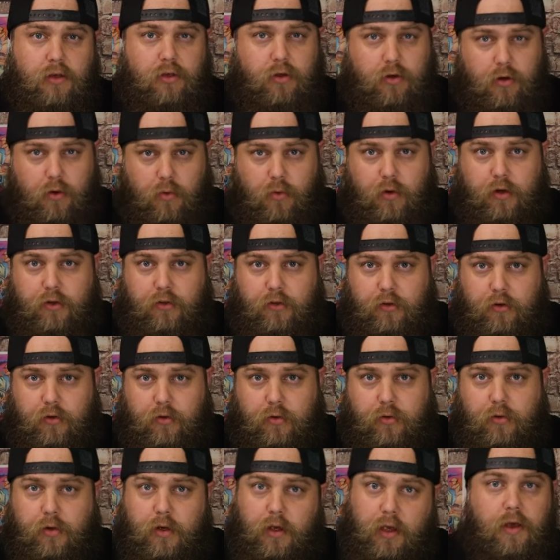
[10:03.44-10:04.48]
you know what to
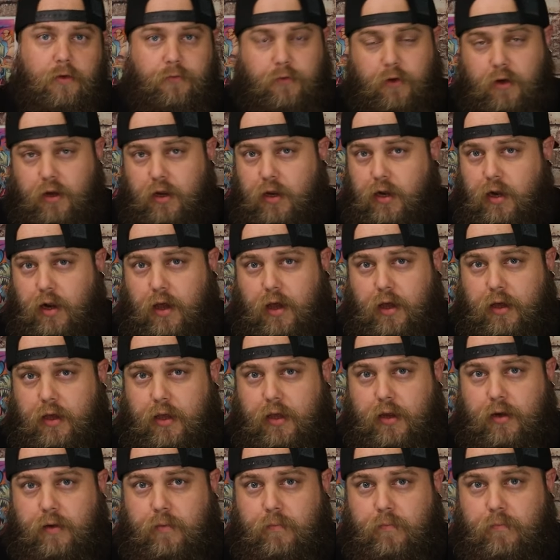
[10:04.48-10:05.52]
do. If you didn't like
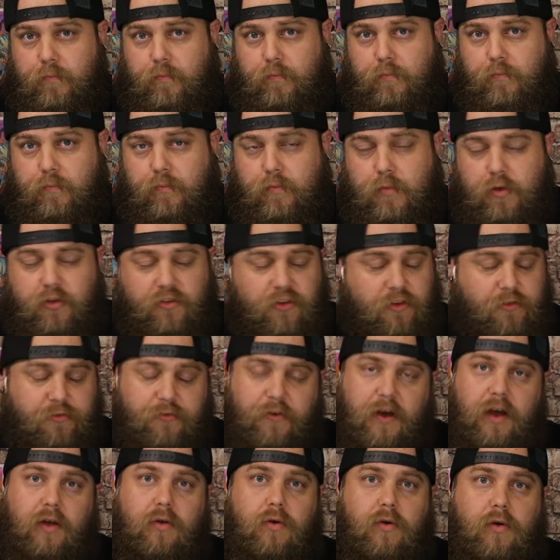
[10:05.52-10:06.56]
it, just
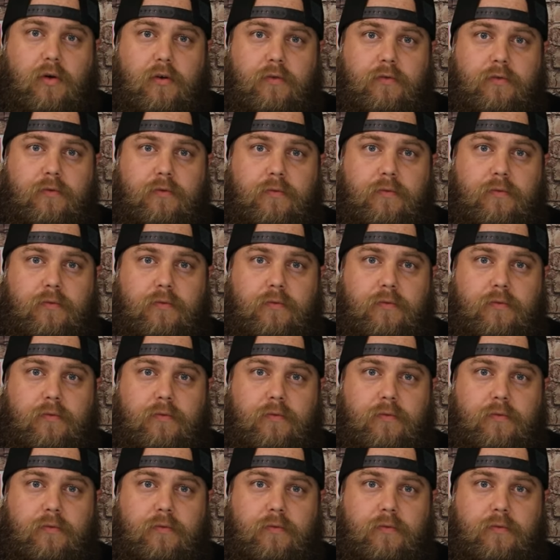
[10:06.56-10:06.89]
fuck off.